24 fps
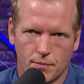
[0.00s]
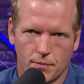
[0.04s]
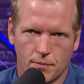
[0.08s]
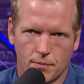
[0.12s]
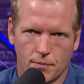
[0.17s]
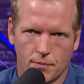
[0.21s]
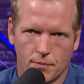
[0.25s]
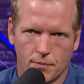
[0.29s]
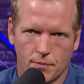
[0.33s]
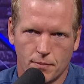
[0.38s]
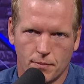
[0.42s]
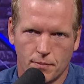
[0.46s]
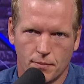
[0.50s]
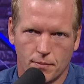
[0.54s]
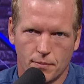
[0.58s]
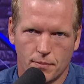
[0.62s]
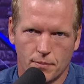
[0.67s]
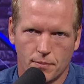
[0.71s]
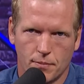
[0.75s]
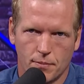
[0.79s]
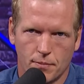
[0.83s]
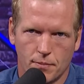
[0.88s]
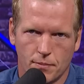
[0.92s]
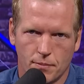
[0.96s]

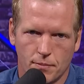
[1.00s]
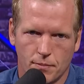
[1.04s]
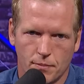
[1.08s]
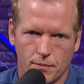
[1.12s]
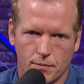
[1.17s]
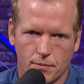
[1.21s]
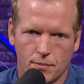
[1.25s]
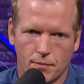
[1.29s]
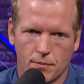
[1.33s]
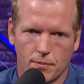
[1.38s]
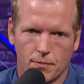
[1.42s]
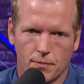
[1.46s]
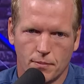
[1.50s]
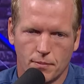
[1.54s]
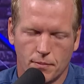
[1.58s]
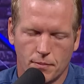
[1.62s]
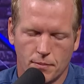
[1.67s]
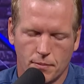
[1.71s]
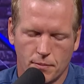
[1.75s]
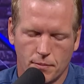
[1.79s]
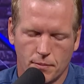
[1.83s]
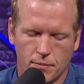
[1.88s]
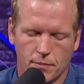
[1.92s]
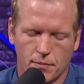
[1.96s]

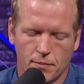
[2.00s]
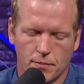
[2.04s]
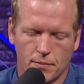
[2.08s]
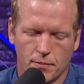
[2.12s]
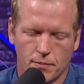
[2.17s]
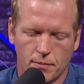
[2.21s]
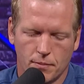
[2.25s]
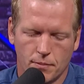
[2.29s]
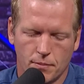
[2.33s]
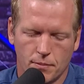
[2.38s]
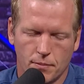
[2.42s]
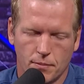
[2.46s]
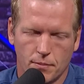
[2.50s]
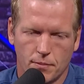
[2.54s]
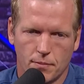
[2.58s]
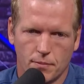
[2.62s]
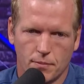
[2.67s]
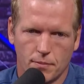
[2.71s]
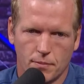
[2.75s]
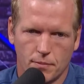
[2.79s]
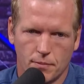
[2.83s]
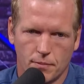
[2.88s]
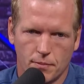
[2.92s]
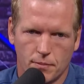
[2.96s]

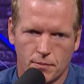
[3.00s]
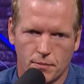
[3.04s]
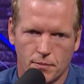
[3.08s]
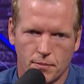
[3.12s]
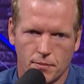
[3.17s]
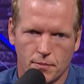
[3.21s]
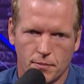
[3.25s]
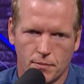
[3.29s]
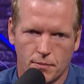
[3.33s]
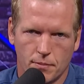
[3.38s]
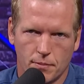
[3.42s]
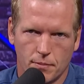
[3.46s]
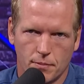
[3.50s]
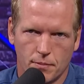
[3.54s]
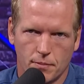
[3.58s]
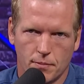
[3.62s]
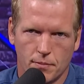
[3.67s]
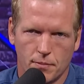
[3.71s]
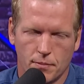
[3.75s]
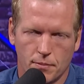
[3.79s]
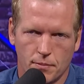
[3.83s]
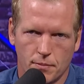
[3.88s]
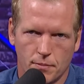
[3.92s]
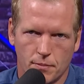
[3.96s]

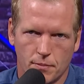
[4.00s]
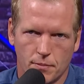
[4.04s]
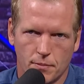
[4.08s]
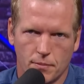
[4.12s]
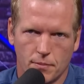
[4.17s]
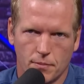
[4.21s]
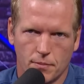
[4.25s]
(not speaking)